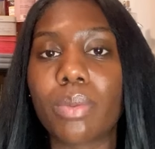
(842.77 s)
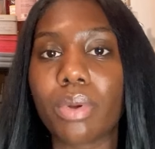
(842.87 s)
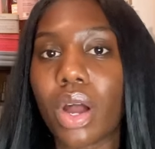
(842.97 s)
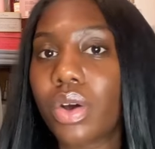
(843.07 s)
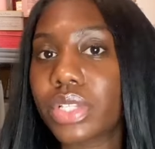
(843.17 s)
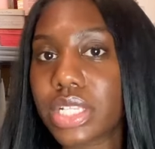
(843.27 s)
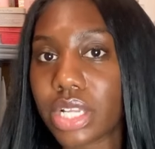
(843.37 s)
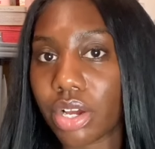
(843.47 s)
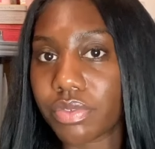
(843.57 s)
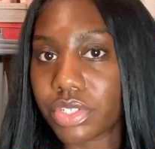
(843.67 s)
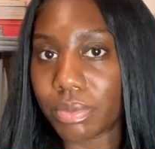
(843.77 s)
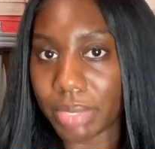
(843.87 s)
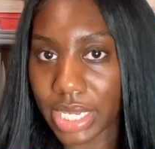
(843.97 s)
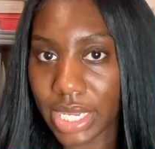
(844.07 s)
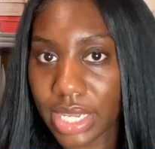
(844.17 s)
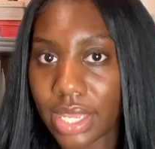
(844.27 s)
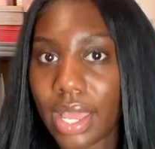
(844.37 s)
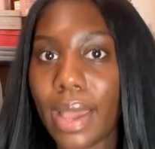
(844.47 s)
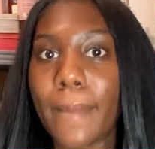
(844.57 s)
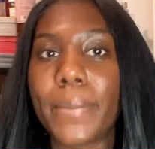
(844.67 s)
brought on this earth to be,
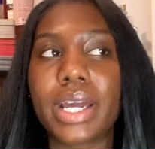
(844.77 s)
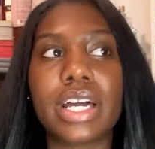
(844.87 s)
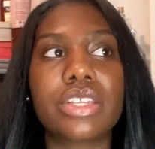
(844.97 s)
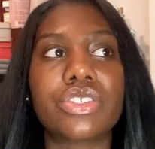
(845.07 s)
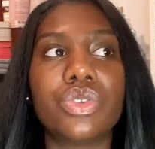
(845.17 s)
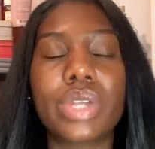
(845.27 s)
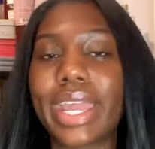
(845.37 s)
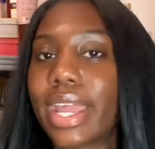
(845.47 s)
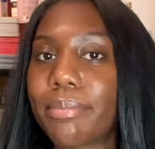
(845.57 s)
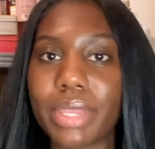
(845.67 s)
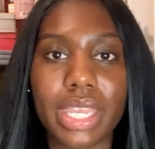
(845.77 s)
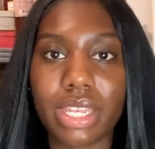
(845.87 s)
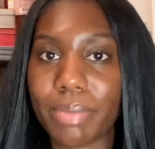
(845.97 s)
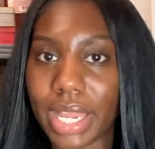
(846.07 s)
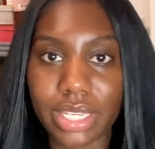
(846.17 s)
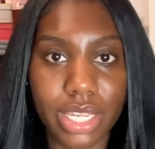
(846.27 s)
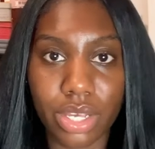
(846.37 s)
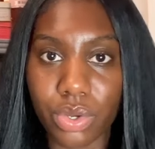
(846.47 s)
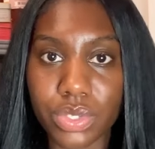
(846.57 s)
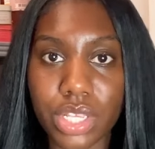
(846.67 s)
because you can't be anybody
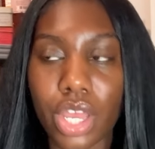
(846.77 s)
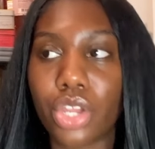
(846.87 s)
else,